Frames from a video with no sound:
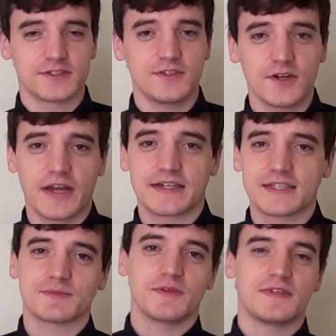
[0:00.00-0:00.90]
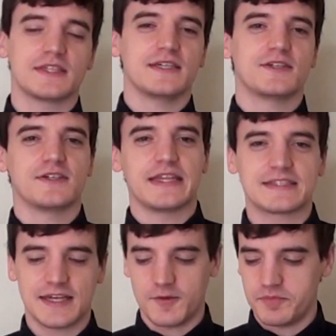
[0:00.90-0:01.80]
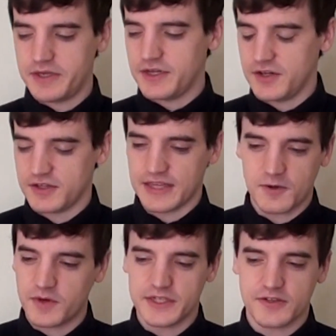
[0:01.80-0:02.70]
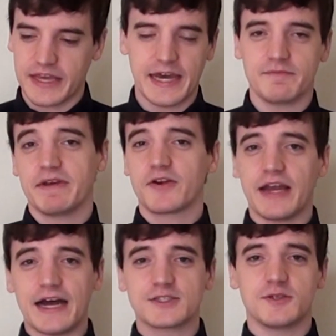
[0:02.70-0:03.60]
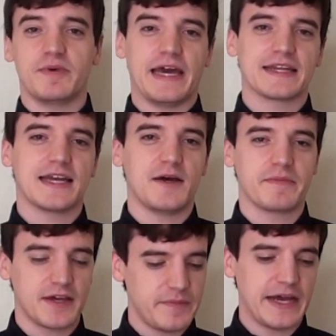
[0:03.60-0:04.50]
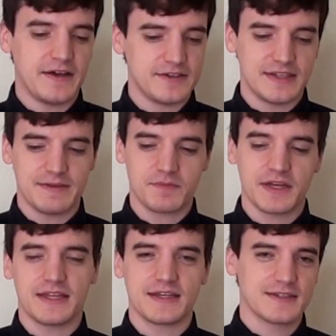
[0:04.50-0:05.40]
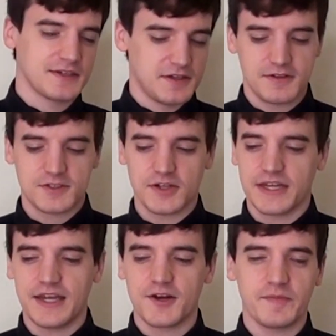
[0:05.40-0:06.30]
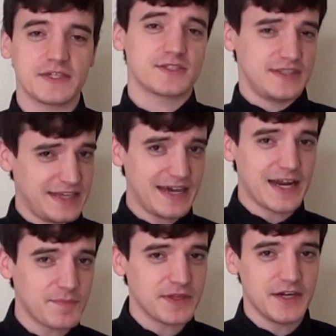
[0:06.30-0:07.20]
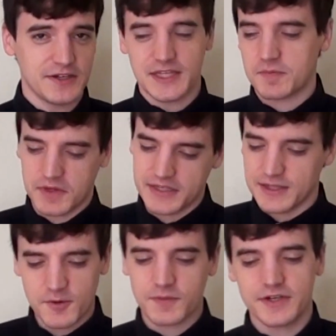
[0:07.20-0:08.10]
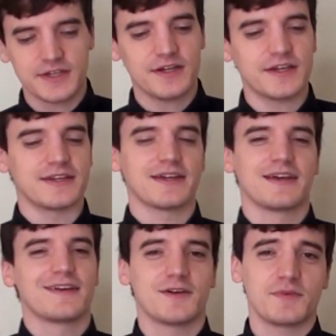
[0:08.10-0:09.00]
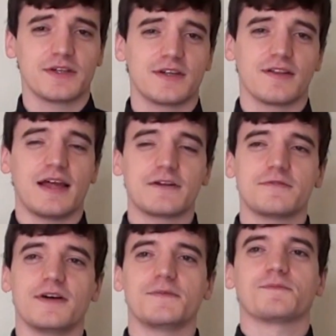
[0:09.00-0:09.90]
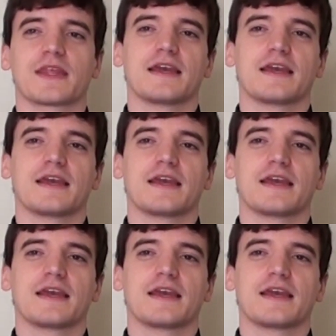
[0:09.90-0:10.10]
So you go down to this movie theater and they sell beer, and like one year they had a mariachi band come out, and they played like during an intermission. They got up there and they played, and they were pretty good. A lot of fun.